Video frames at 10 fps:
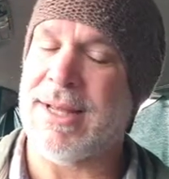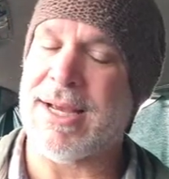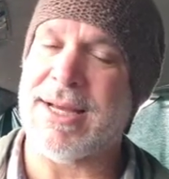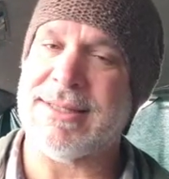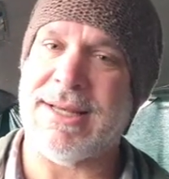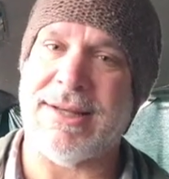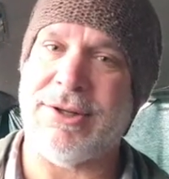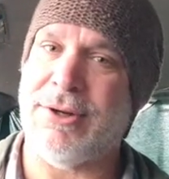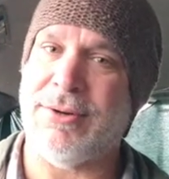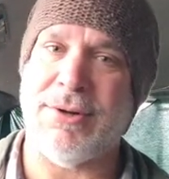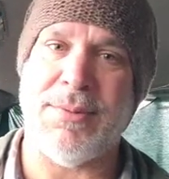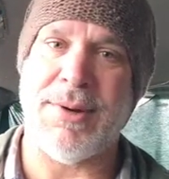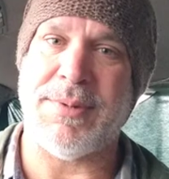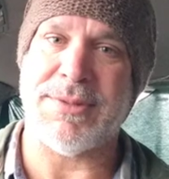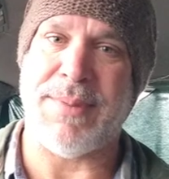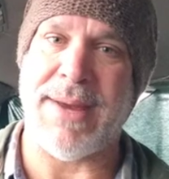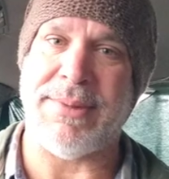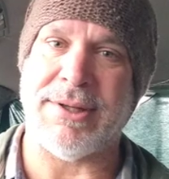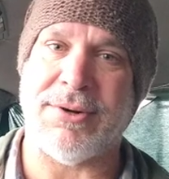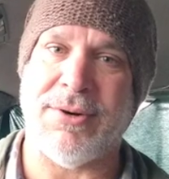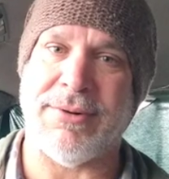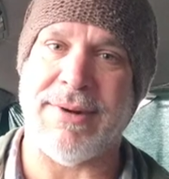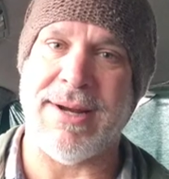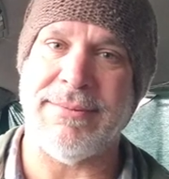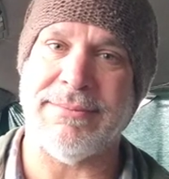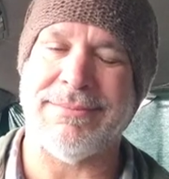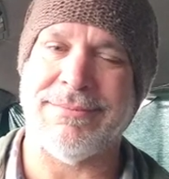Like I said, you don't nobody puts baby in the corner, right?